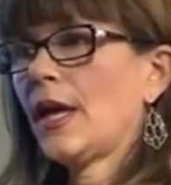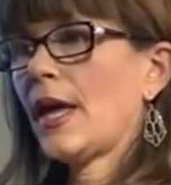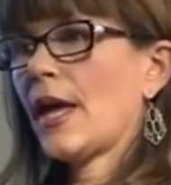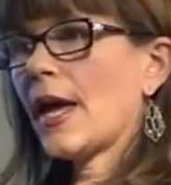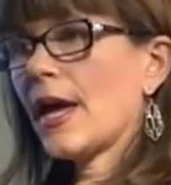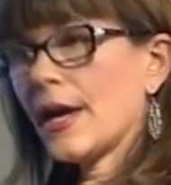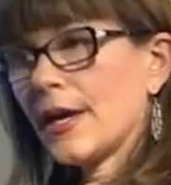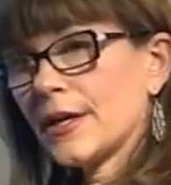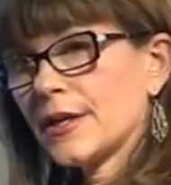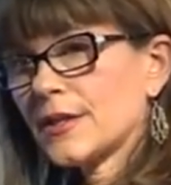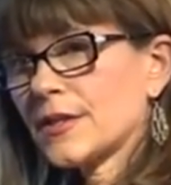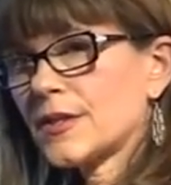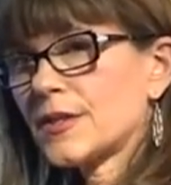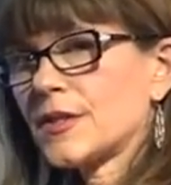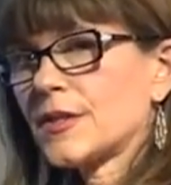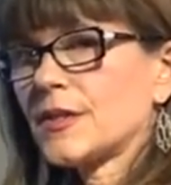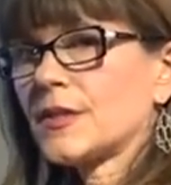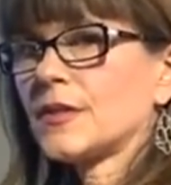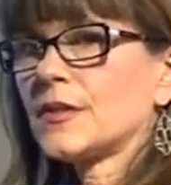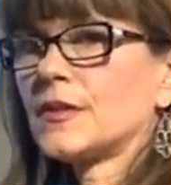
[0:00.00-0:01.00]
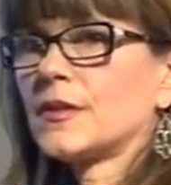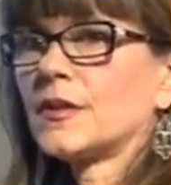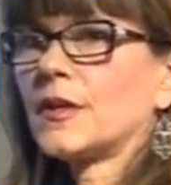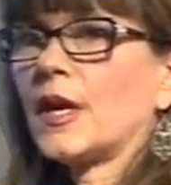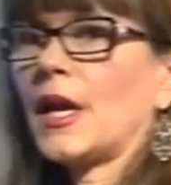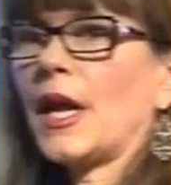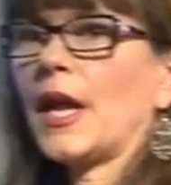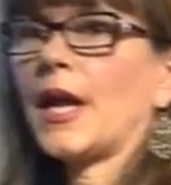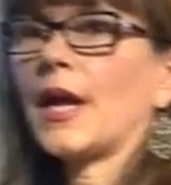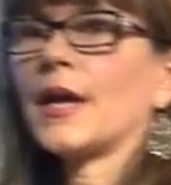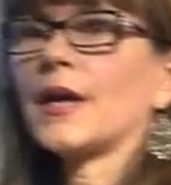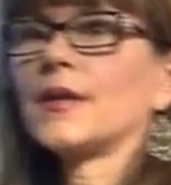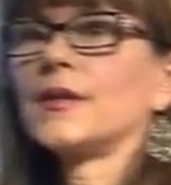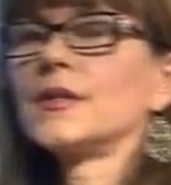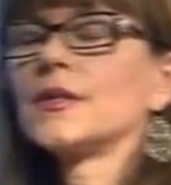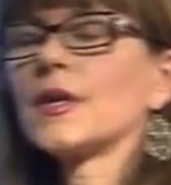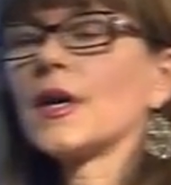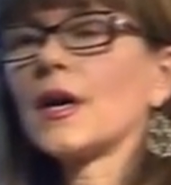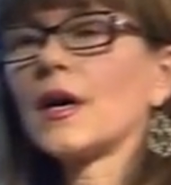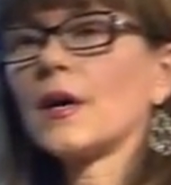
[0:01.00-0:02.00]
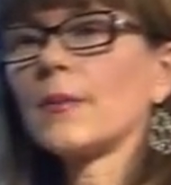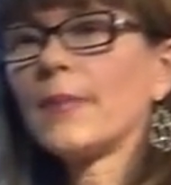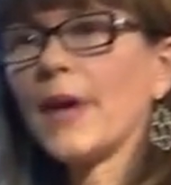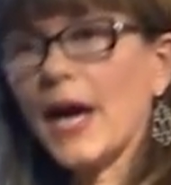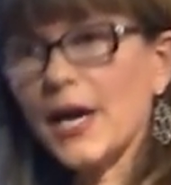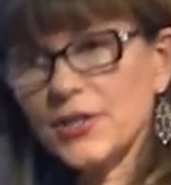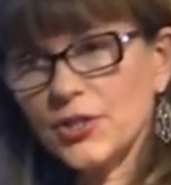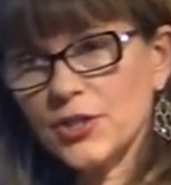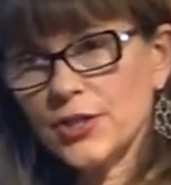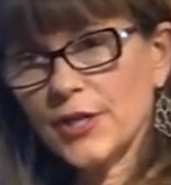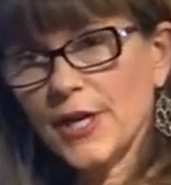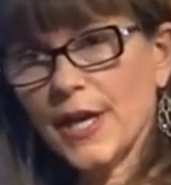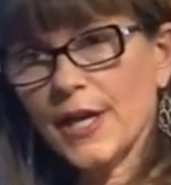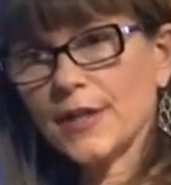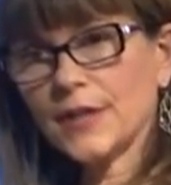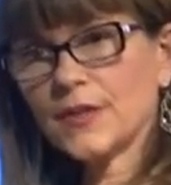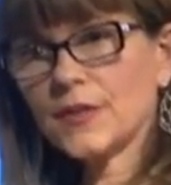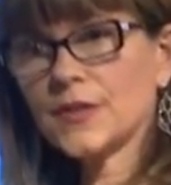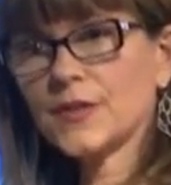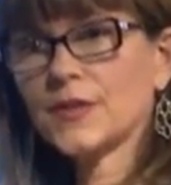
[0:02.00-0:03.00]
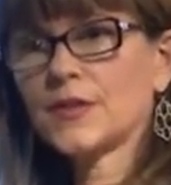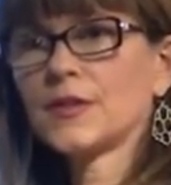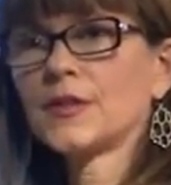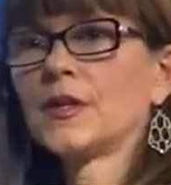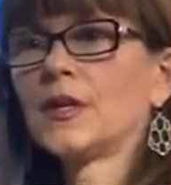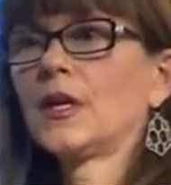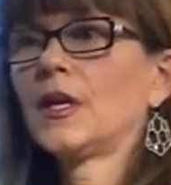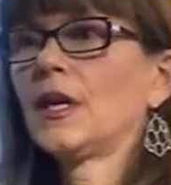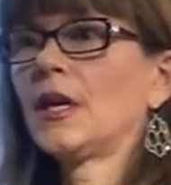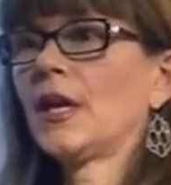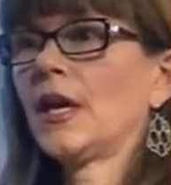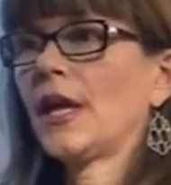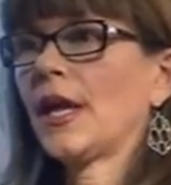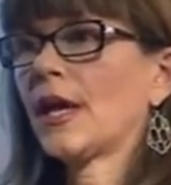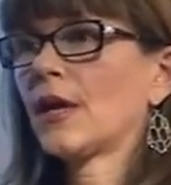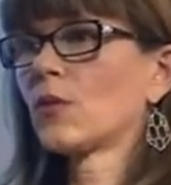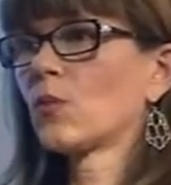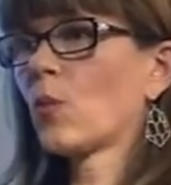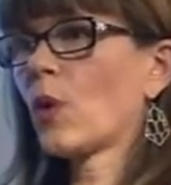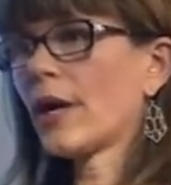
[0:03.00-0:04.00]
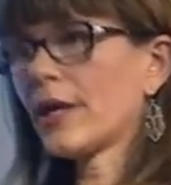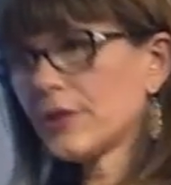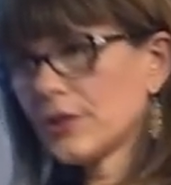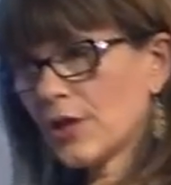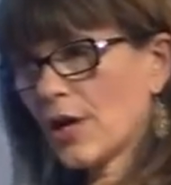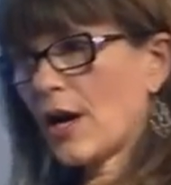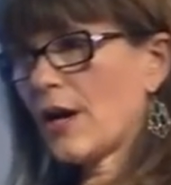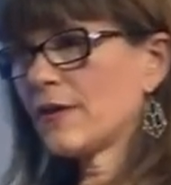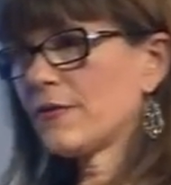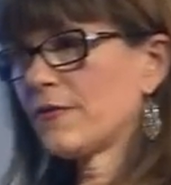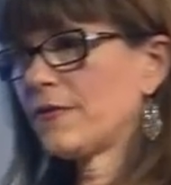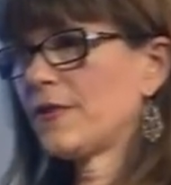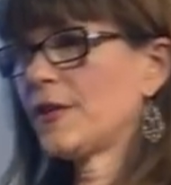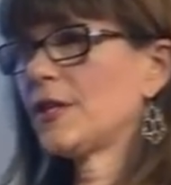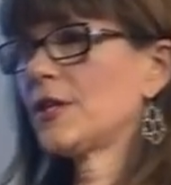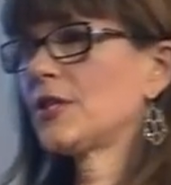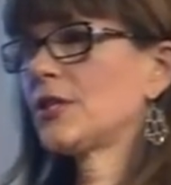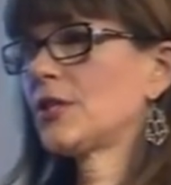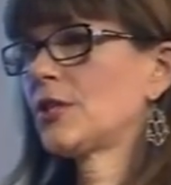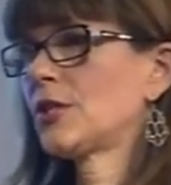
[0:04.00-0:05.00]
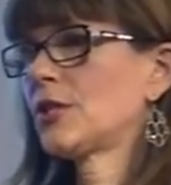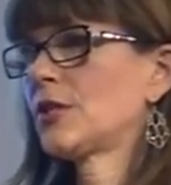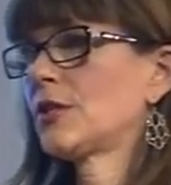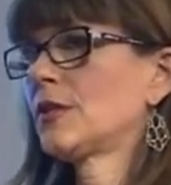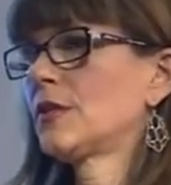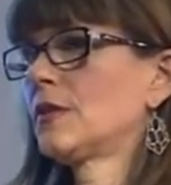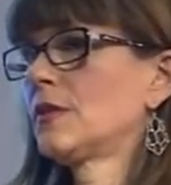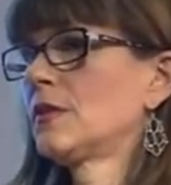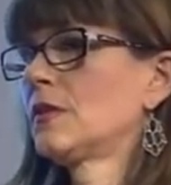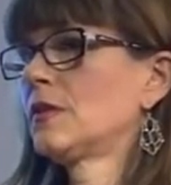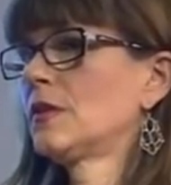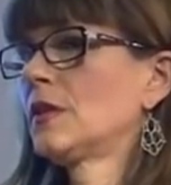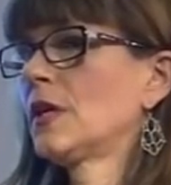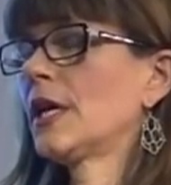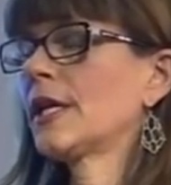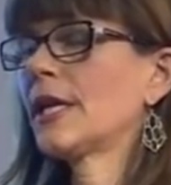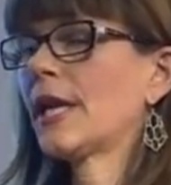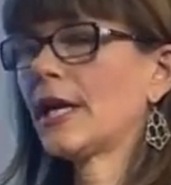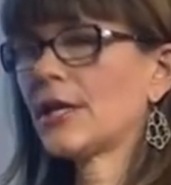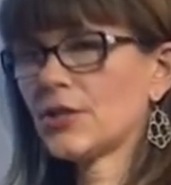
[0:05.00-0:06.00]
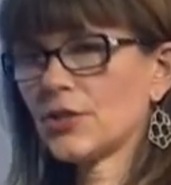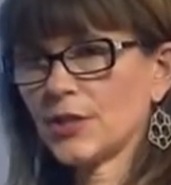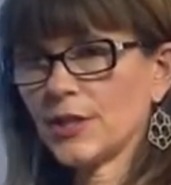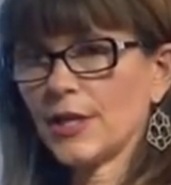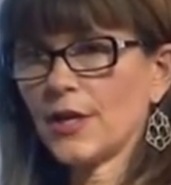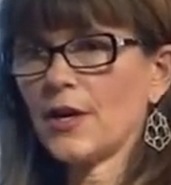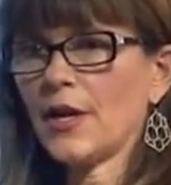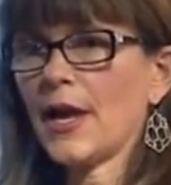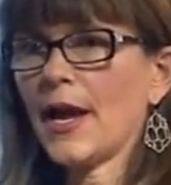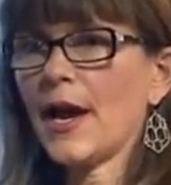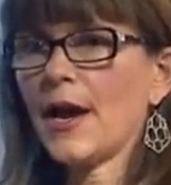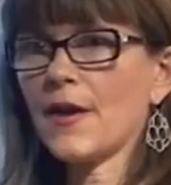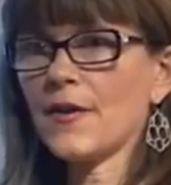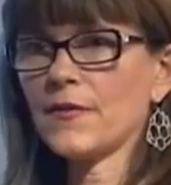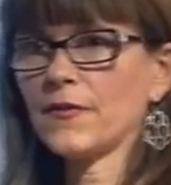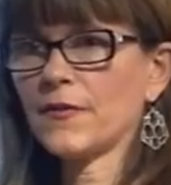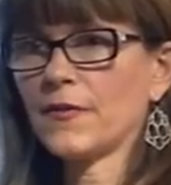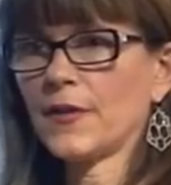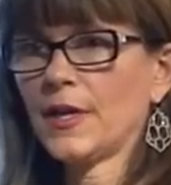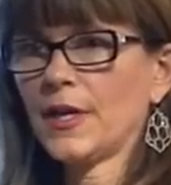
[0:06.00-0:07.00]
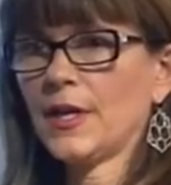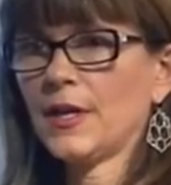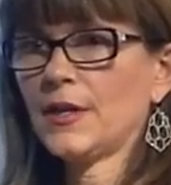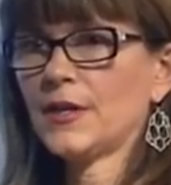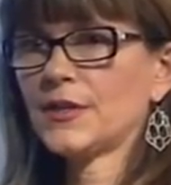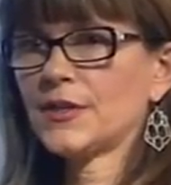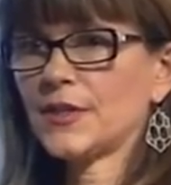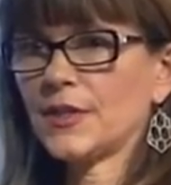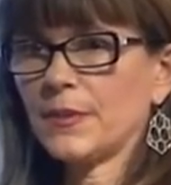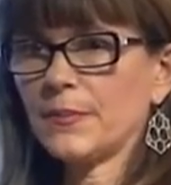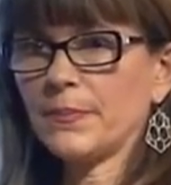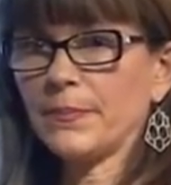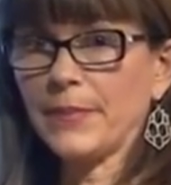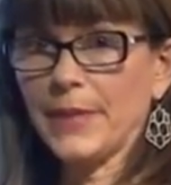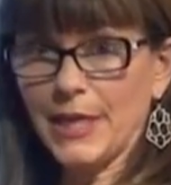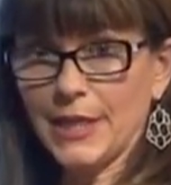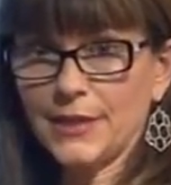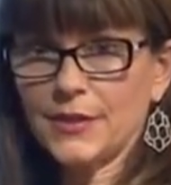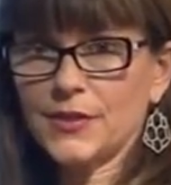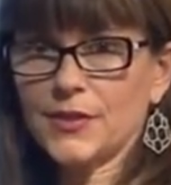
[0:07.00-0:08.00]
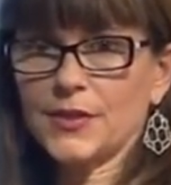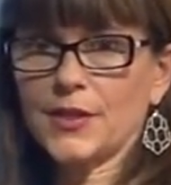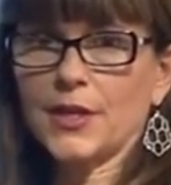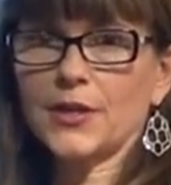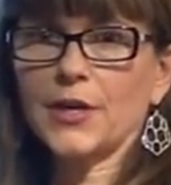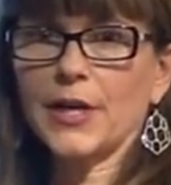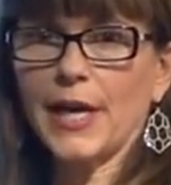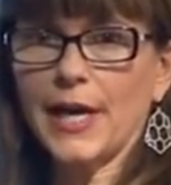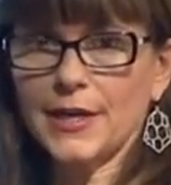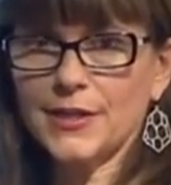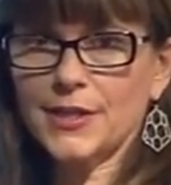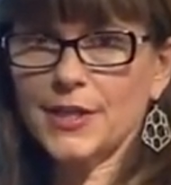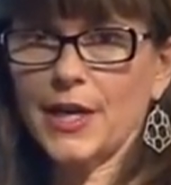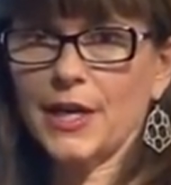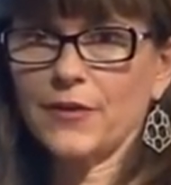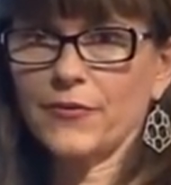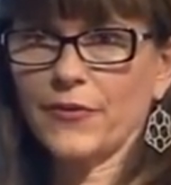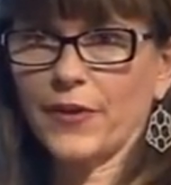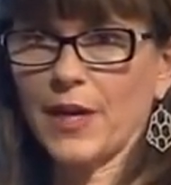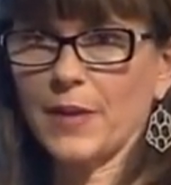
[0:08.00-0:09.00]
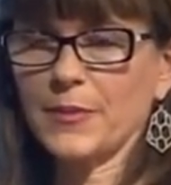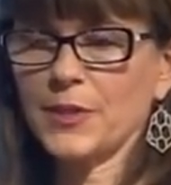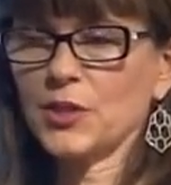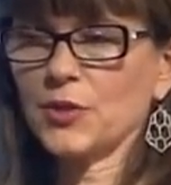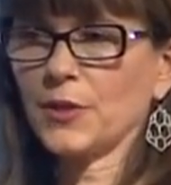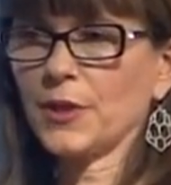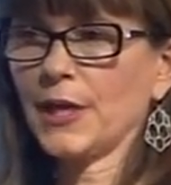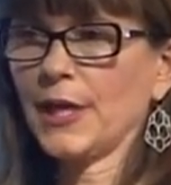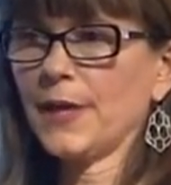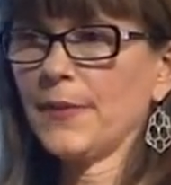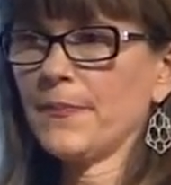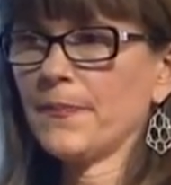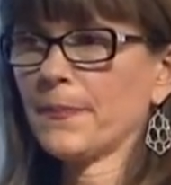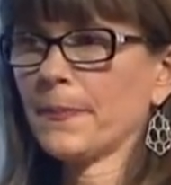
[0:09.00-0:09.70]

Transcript: eggs and pastured eggs and wild-caught fish. Occasionally I'll have some meats that are anti-inflammatory.